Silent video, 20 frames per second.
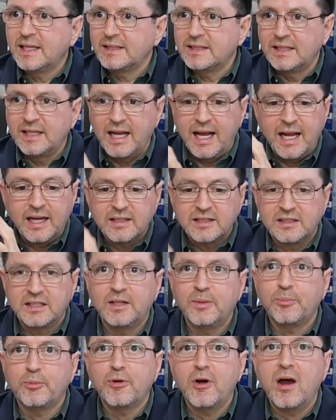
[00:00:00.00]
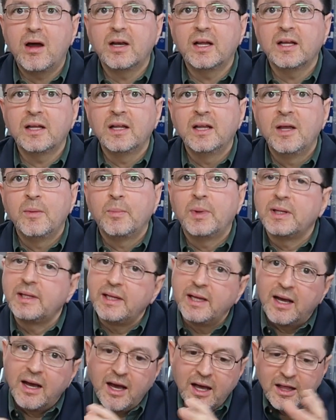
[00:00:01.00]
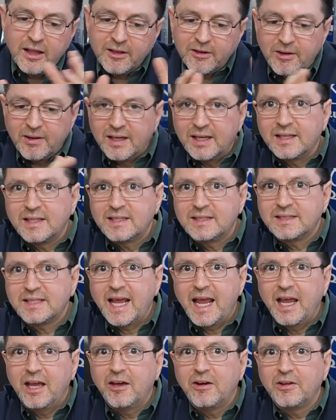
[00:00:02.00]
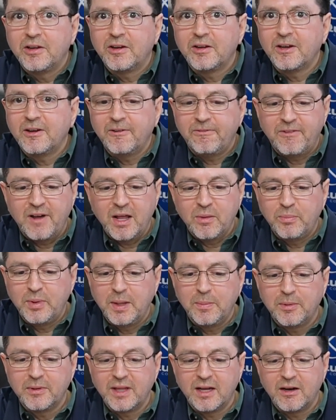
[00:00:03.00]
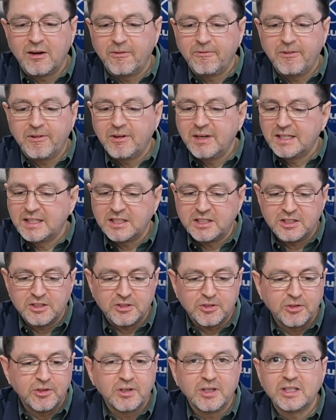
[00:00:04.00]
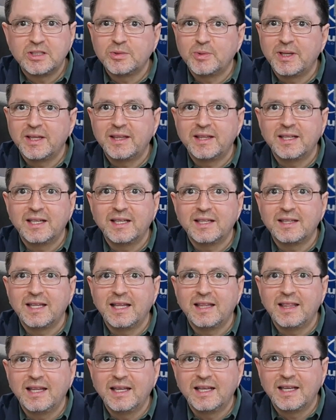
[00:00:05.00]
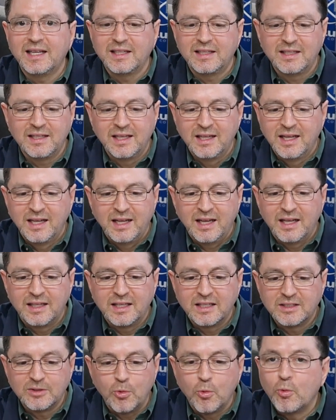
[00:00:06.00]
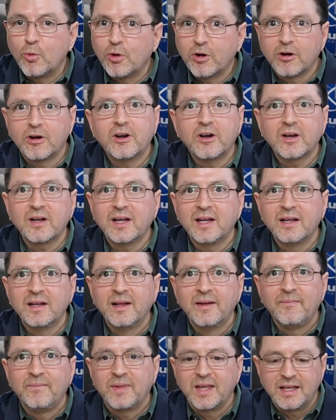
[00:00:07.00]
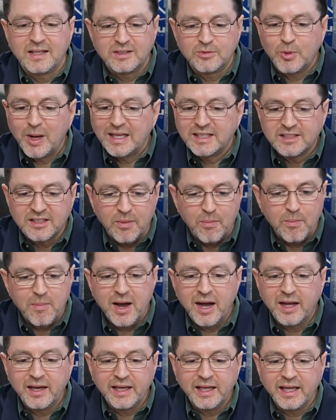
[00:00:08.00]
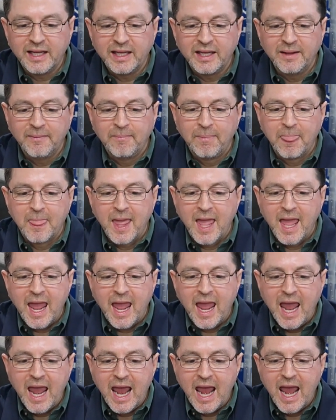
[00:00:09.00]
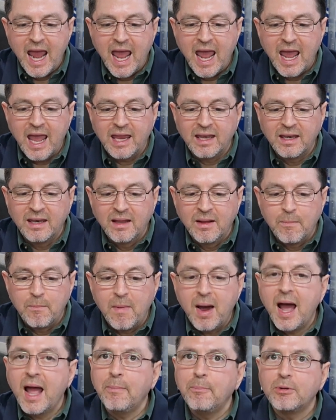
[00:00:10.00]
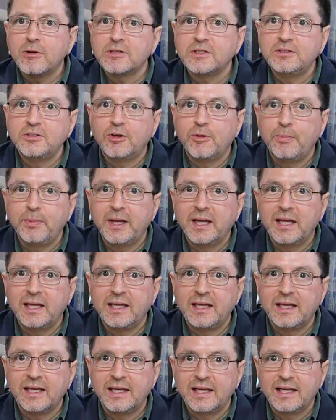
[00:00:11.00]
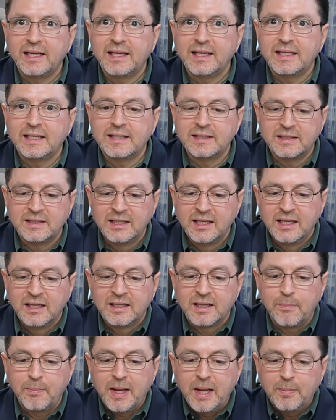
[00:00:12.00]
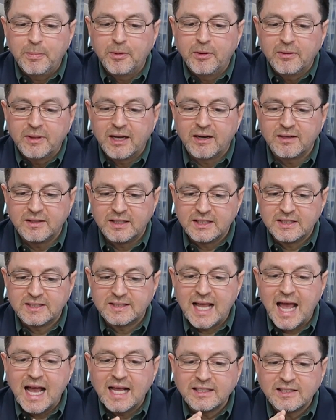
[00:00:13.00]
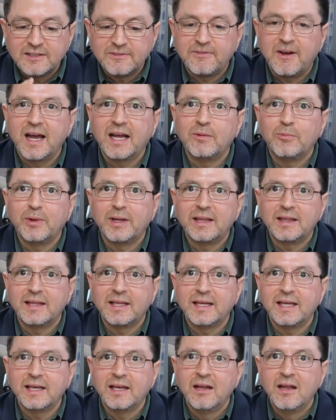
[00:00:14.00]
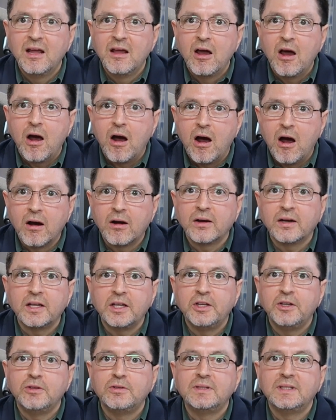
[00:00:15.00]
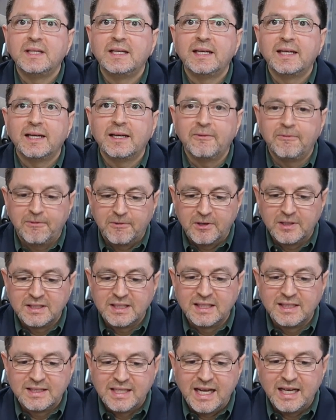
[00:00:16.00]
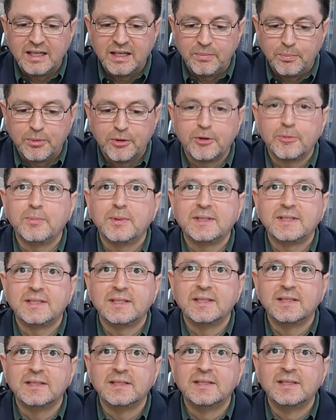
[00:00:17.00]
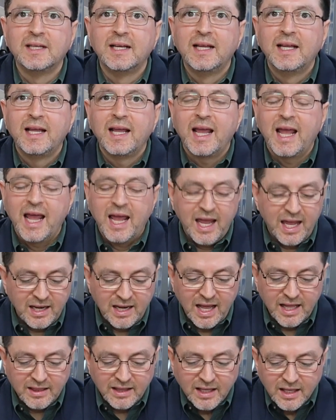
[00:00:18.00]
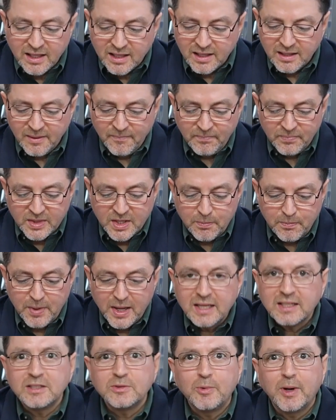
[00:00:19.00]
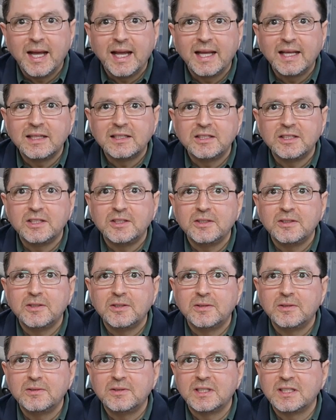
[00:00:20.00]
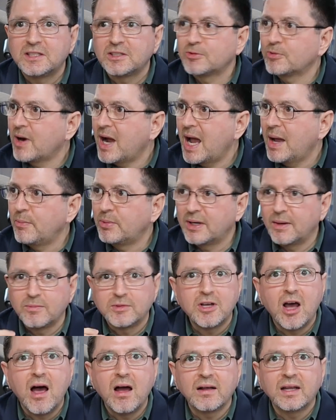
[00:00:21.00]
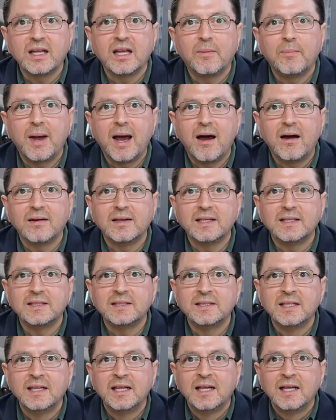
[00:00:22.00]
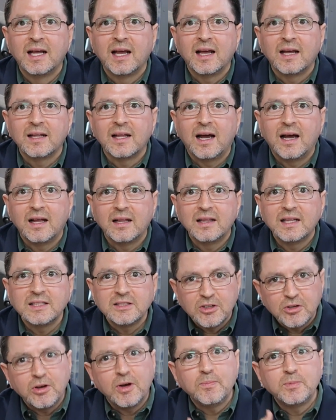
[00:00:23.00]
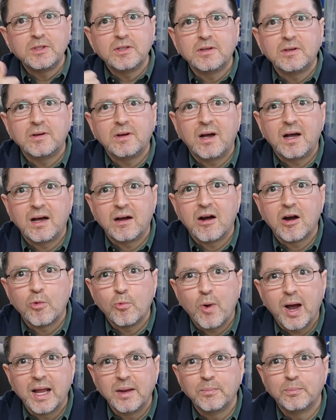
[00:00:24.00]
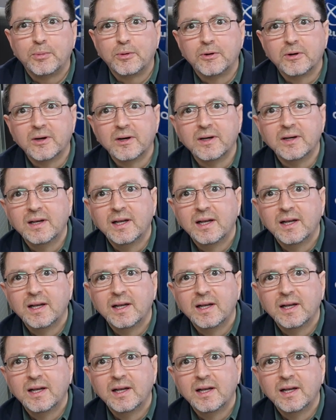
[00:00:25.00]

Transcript: It's an excellent product. But the other end of the scale, you're going to find people that are very discouraged with it. They think it doesn't work. It's a waste of money. And my personal opinion is the people that are dissatisfied with it aren't using it for its intended purposes. And I think the best way to describe what I'm talking about is, let's go up to our whiteboard.